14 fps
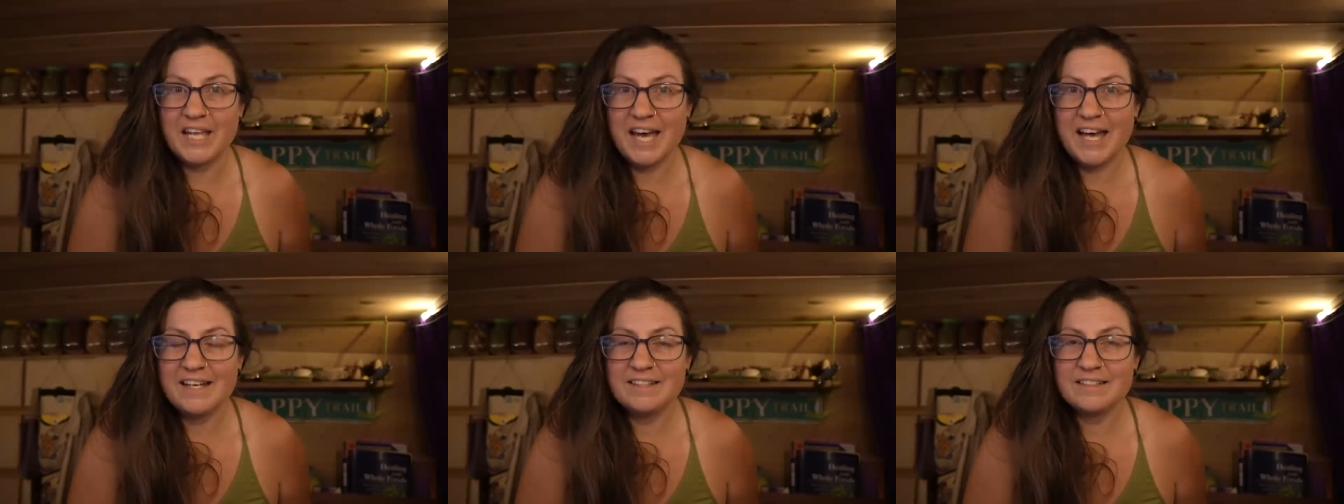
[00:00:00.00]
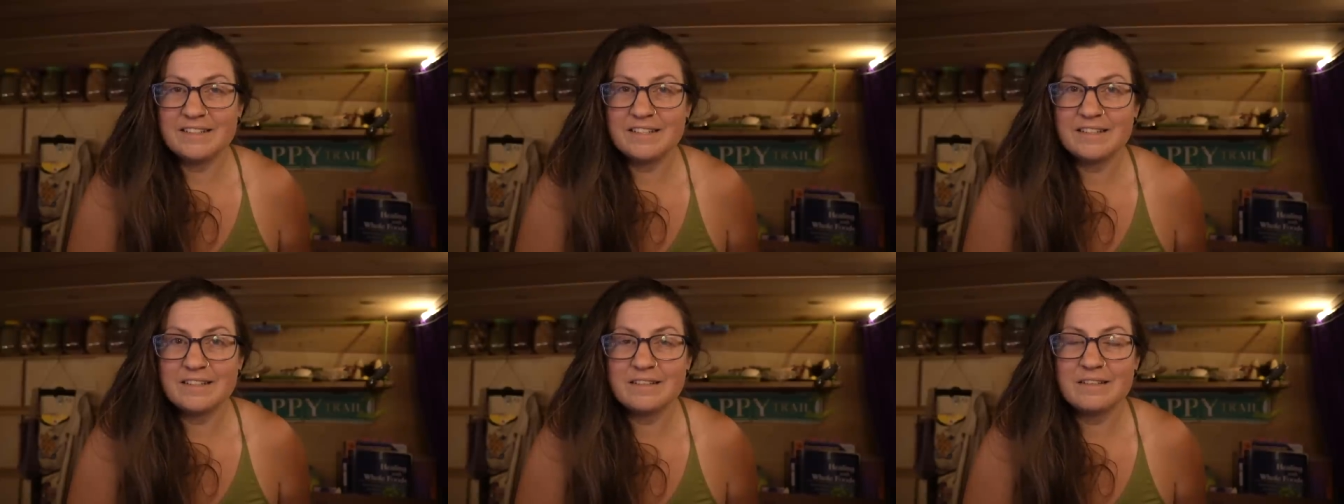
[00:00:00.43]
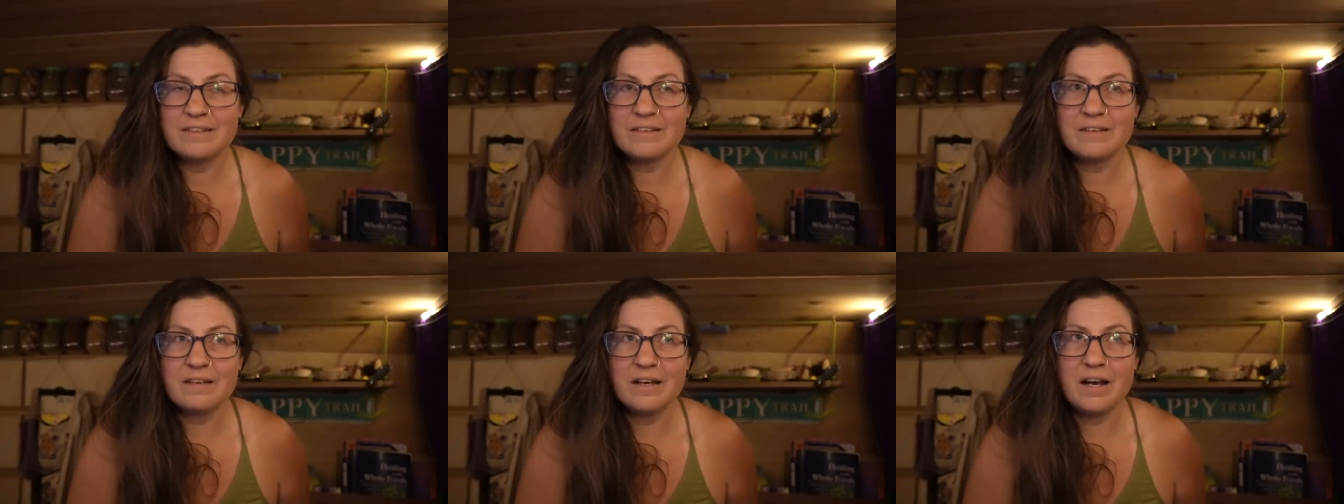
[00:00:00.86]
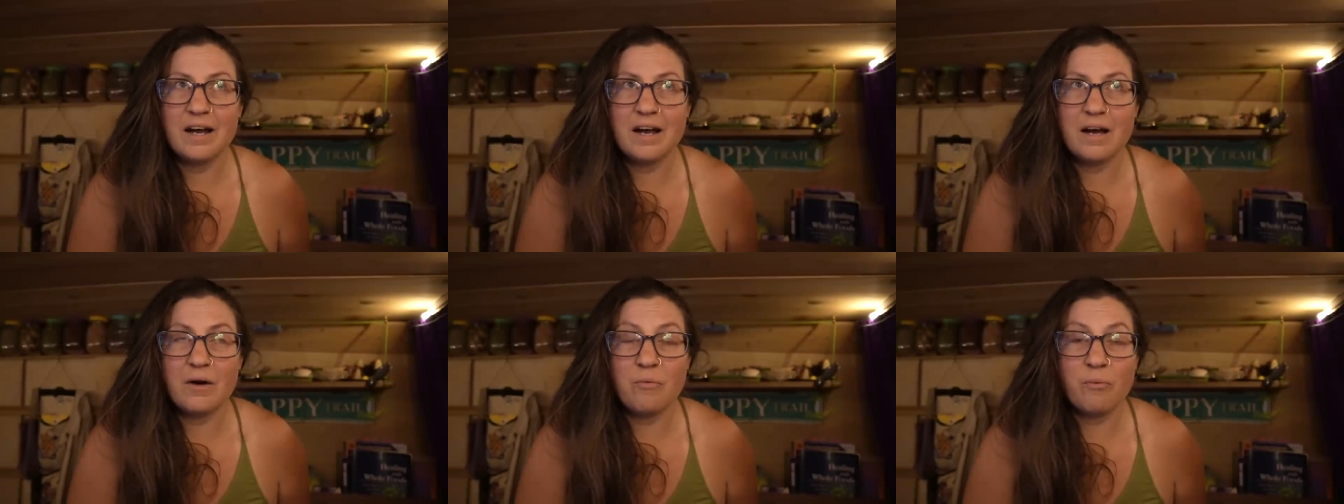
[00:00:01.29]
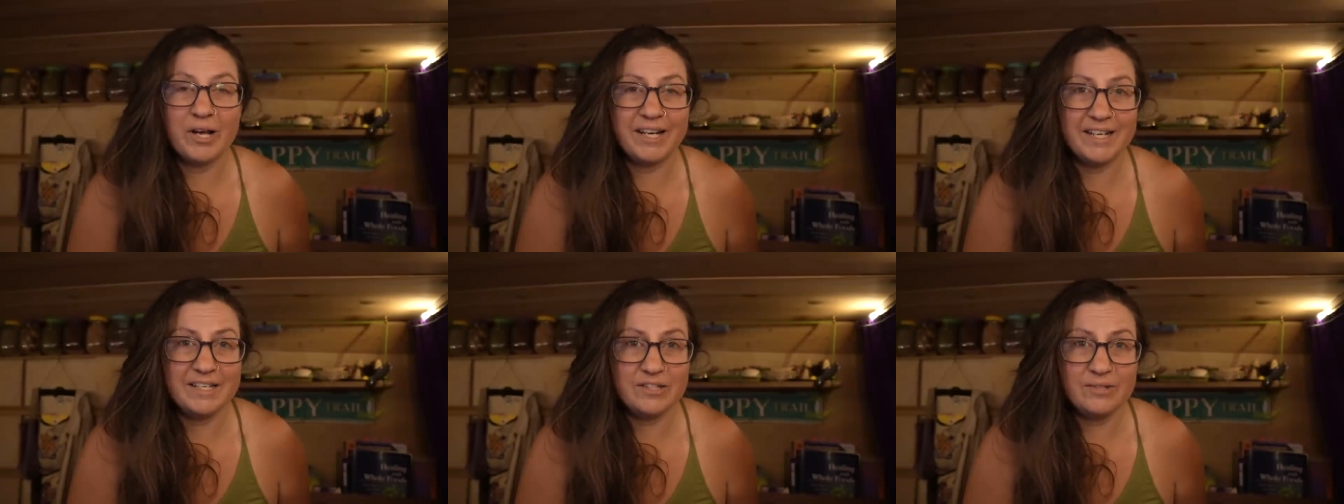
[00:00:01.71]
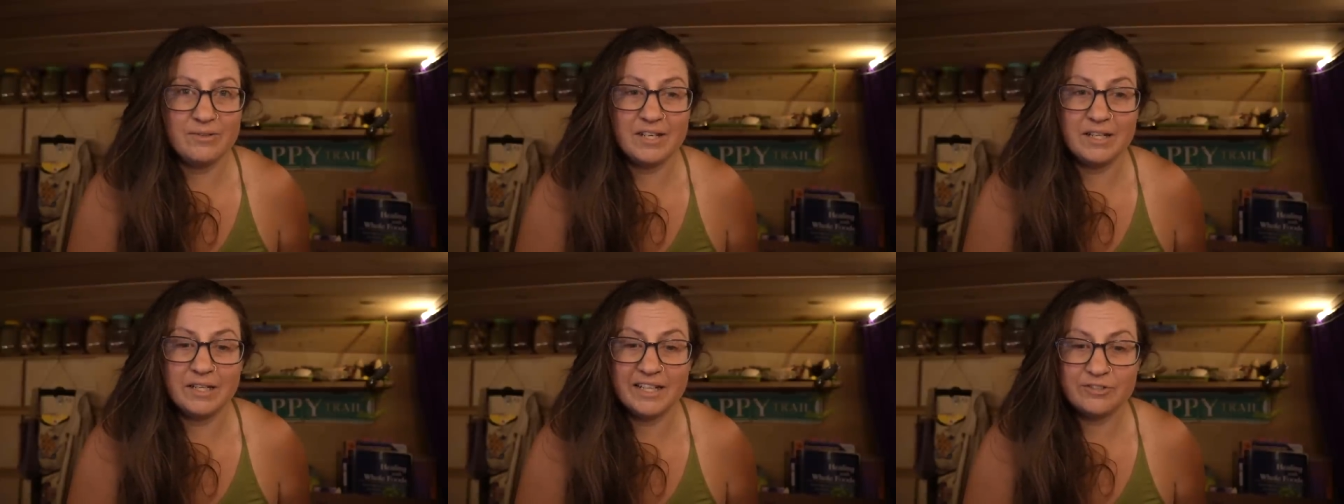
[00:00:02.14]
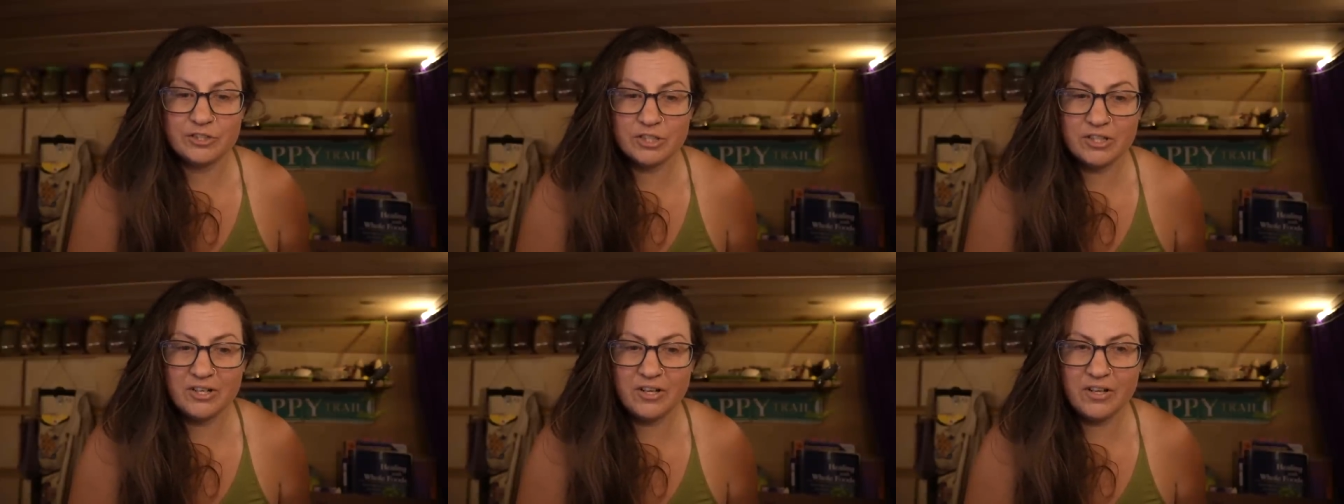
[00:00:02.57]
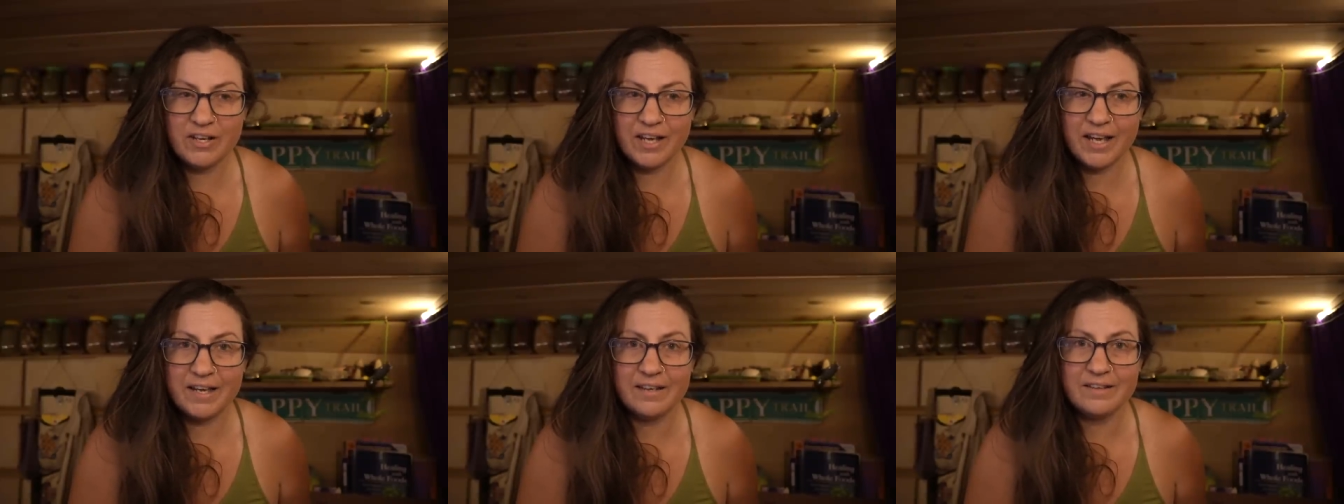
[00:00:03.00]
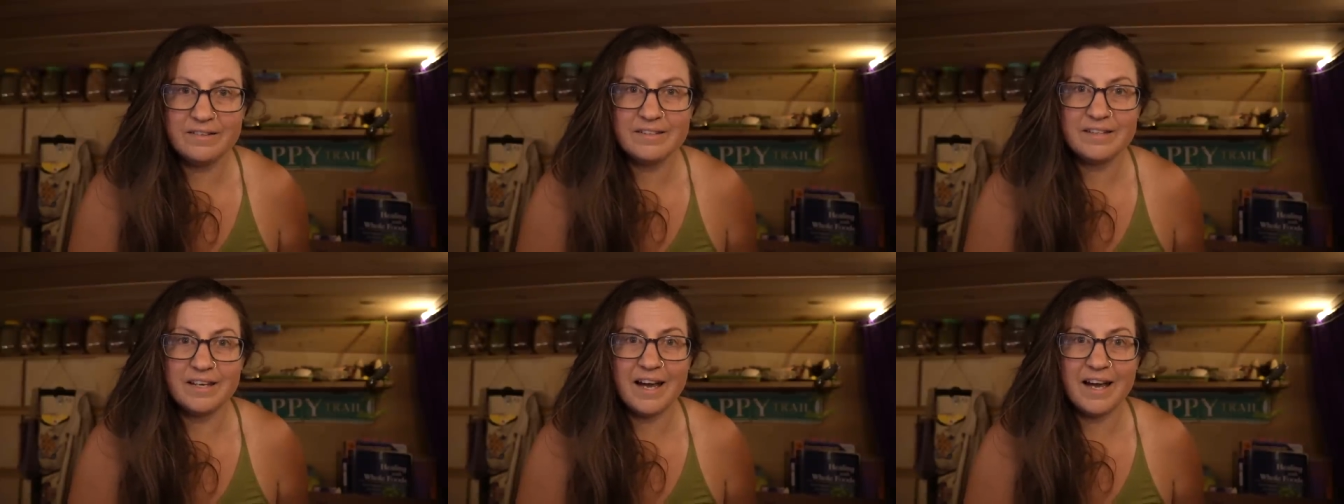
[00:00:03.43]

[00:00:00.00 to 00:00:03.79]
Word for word: that uh, when I do the electrical and